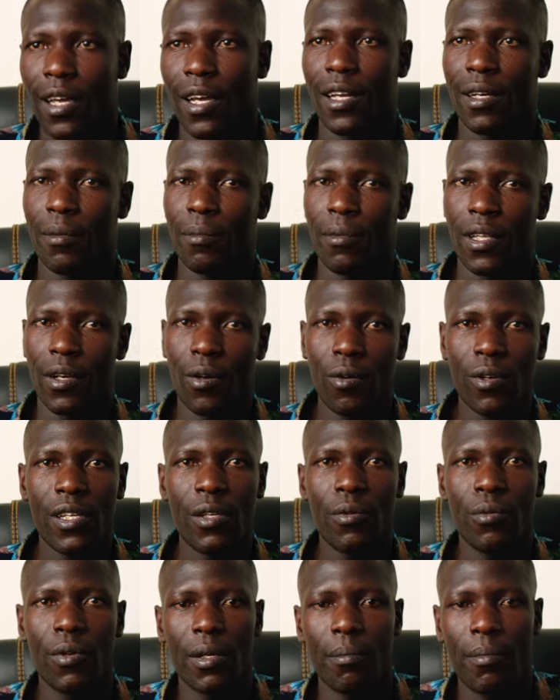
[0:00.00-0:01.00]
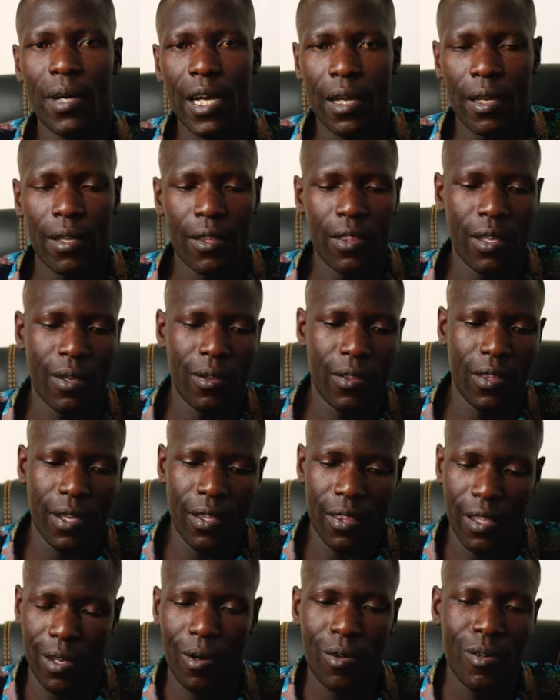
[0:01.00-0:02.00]
And the only way
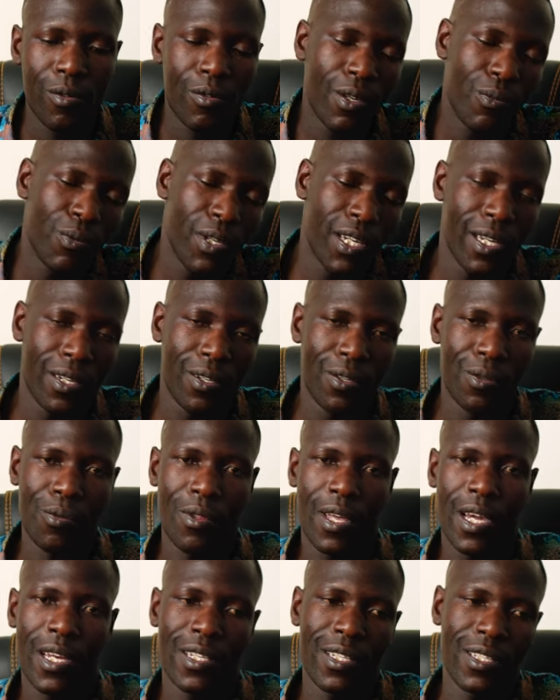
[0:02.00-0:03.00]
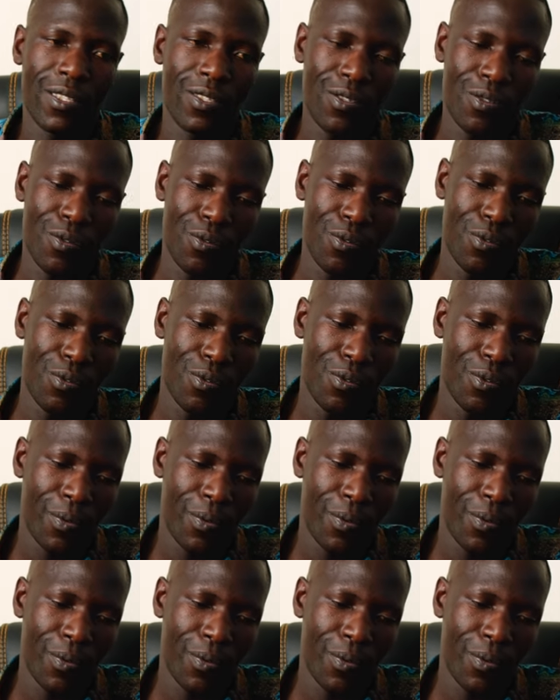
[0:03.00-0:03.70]
the only way we can do that is to